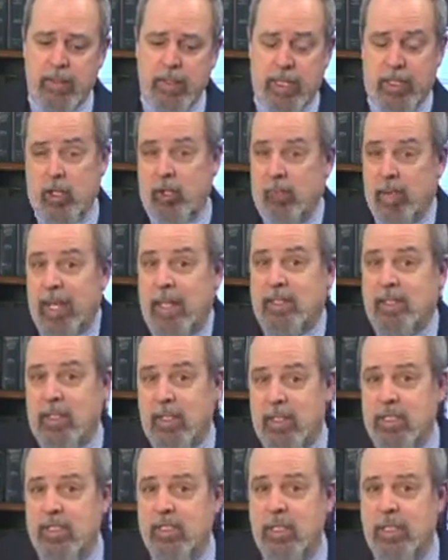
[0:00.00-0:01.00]
and go back to
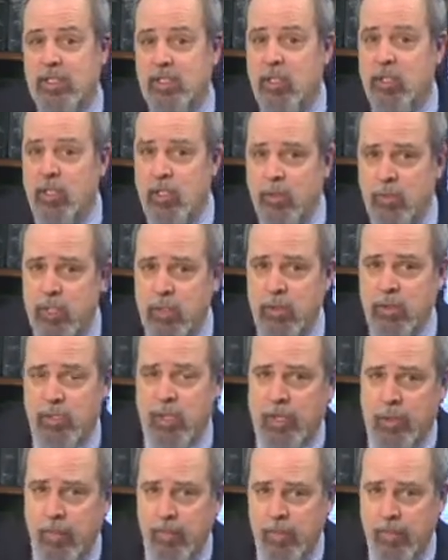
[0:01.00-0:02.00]
listening to your
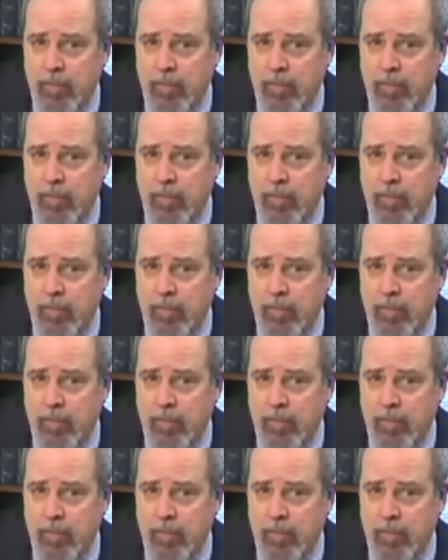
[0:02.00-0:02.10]
music.